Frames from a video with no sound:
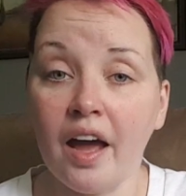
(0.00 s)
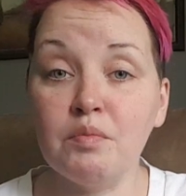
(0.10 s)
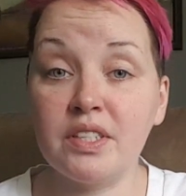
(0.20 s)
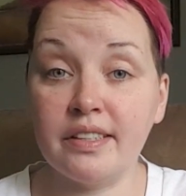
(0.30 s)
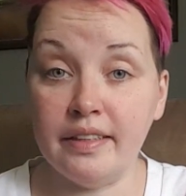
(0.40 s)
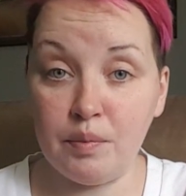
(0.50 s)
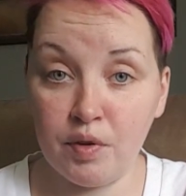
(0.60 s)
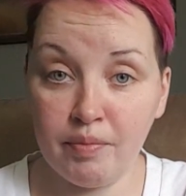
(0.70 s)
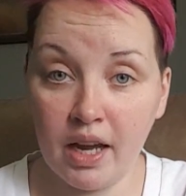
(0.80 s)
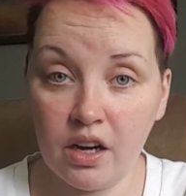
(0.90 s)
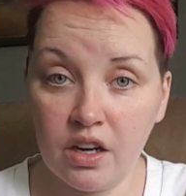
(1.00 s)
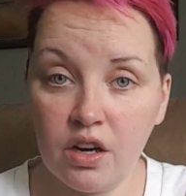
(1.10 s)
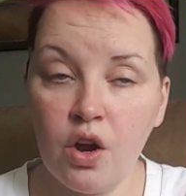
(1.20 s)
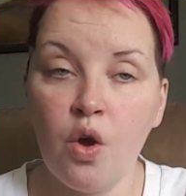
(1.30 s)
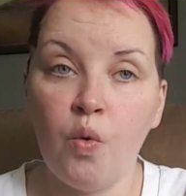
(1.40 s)
am sleeping
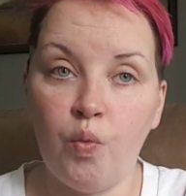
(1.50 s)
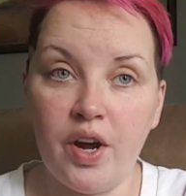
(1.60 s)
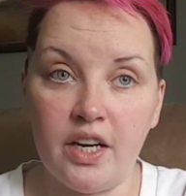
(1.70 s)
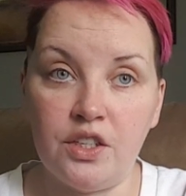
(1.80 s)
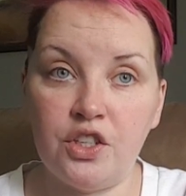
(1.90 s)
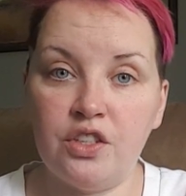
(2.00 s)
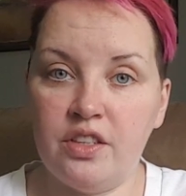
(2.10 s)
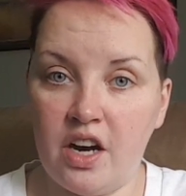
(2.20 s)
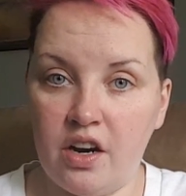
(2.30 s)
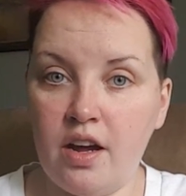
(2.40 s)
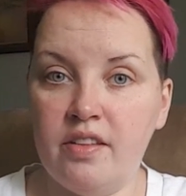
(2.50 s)
better, which there